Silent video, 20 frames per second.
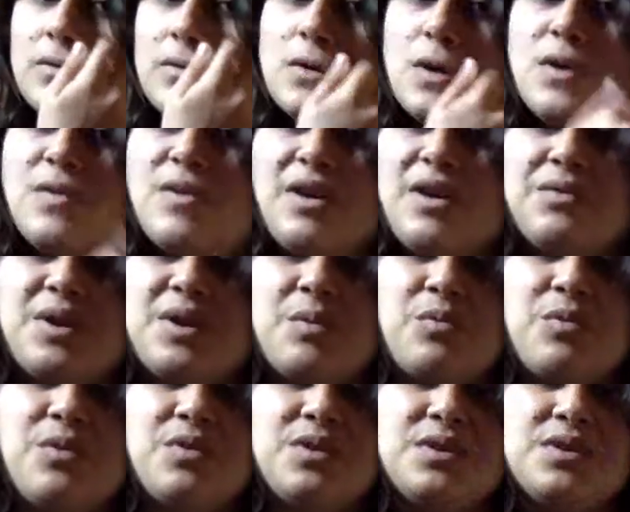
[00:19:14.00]
example, this is a
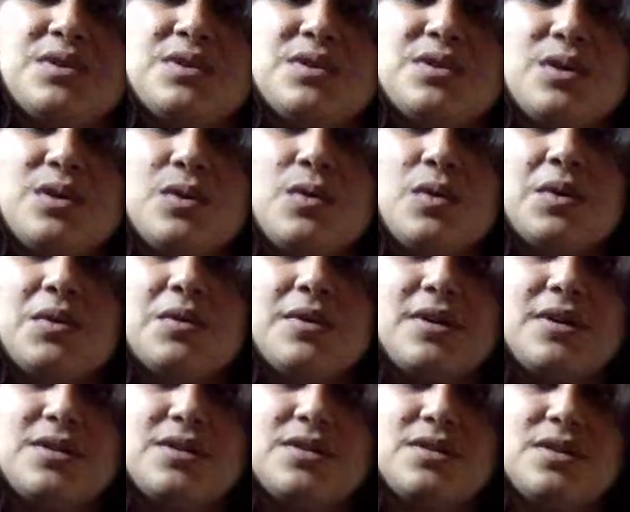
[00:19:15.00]
quarter horse, this
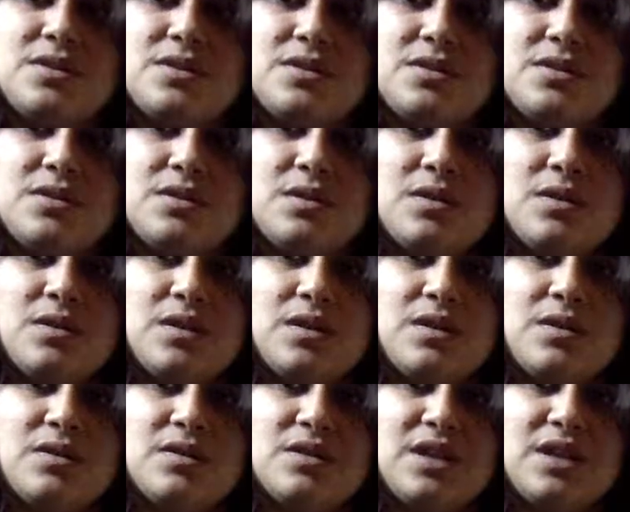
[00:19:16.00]
is a
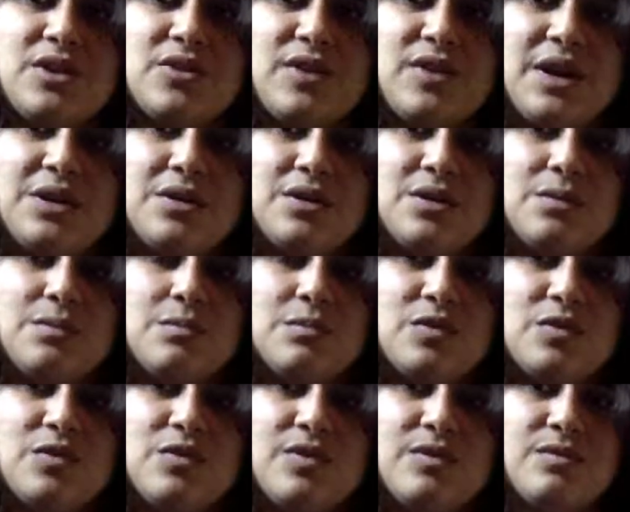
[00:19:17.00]
decorator,
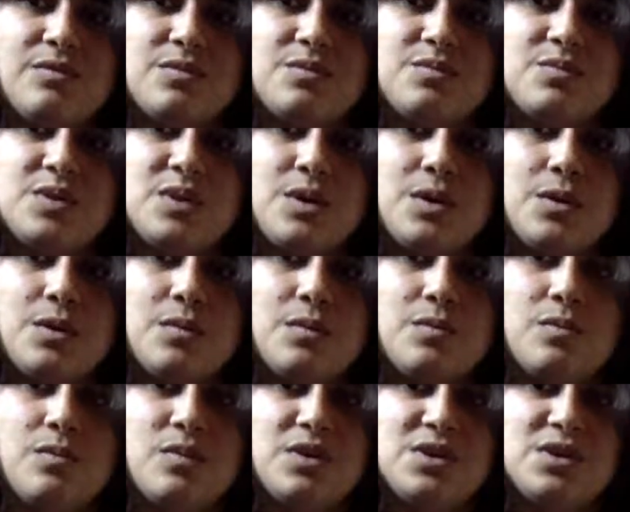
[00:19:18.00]
this
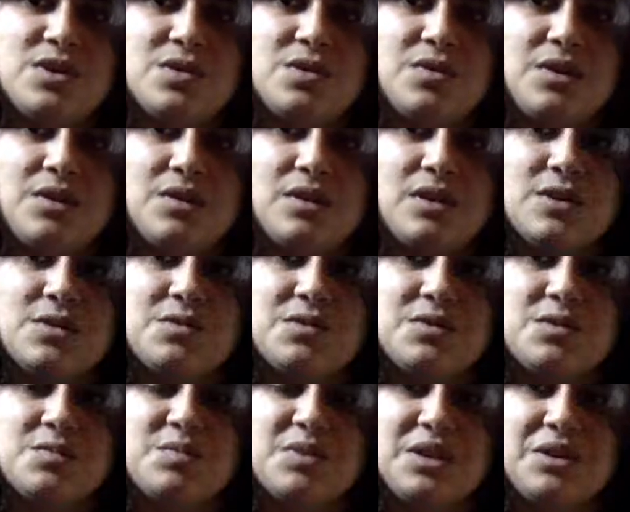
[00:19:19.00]
one's particularly
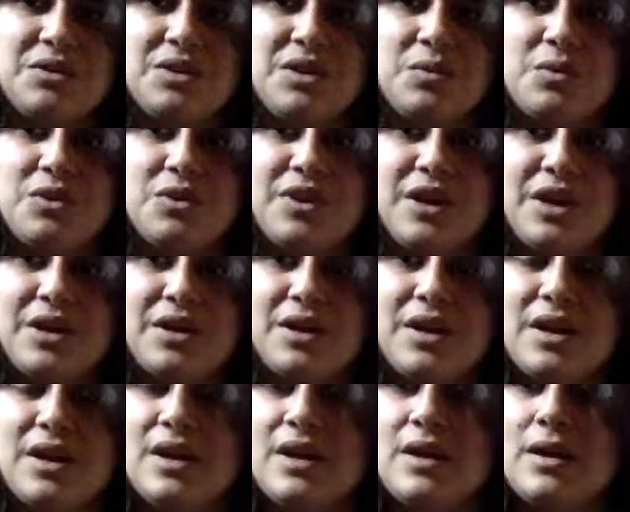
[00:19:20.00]
wood grain.
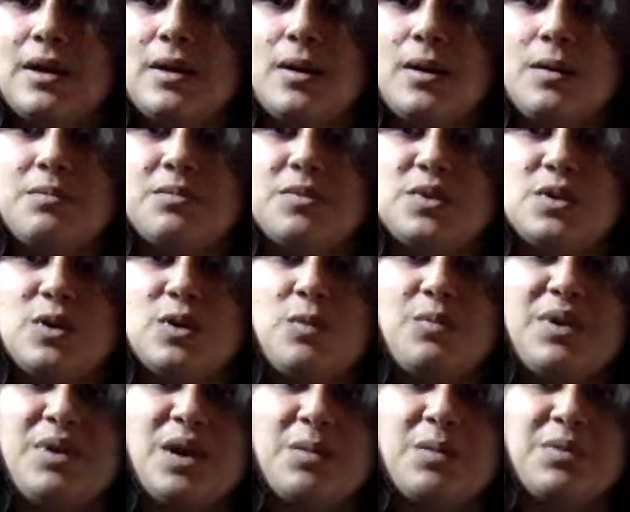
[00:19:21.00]
So he'll be up
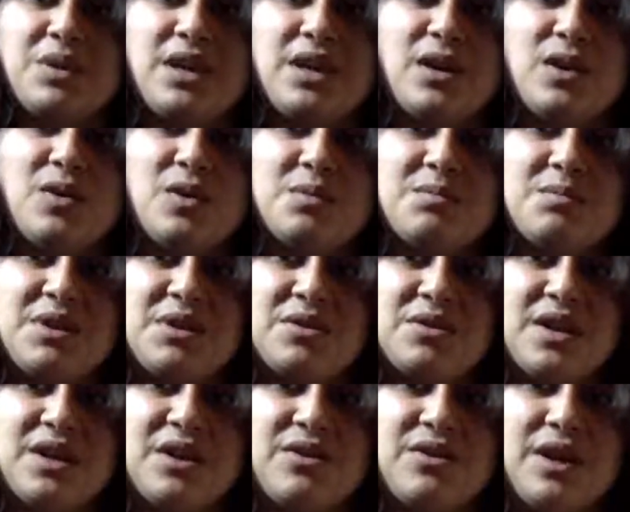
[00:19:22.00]
here with my other
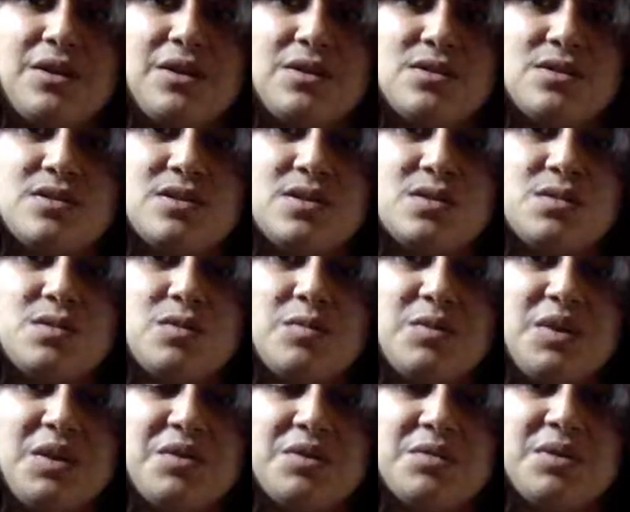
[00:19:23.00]
decorators, this one will be with my other
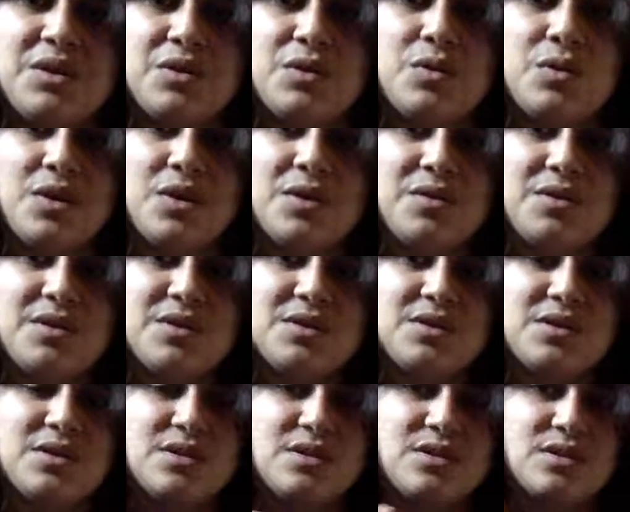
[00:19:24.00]
quarter horses,
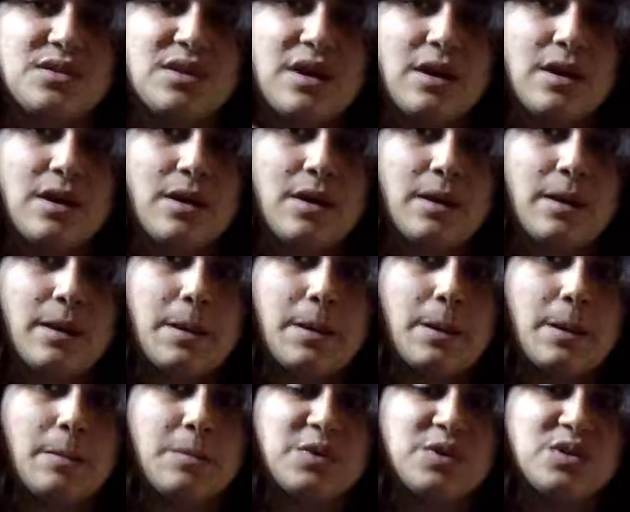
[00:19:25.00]
and so
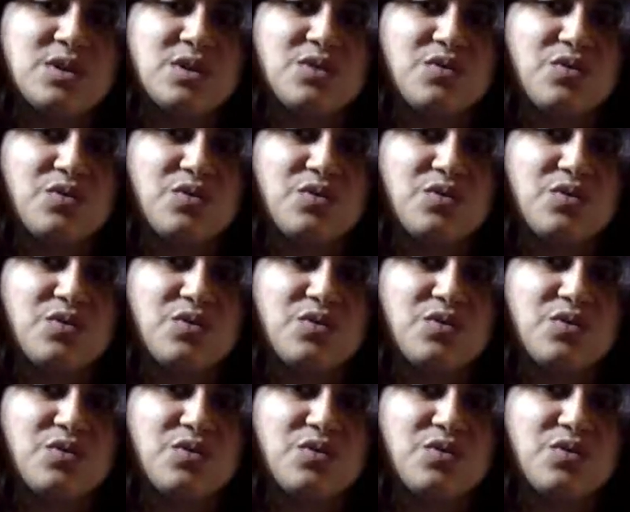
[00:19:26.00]
forth.